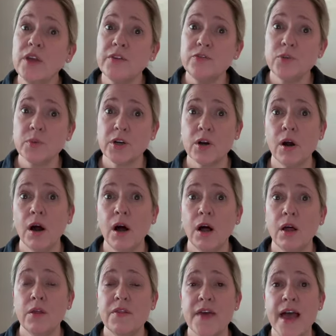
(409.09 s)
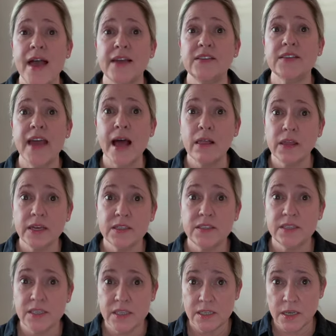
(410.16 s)
if you recall, that Alec
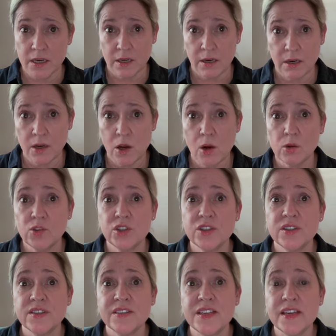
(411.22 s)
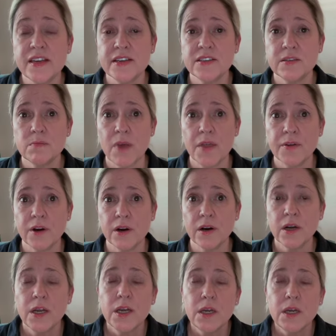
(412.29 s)
did go to see his mother.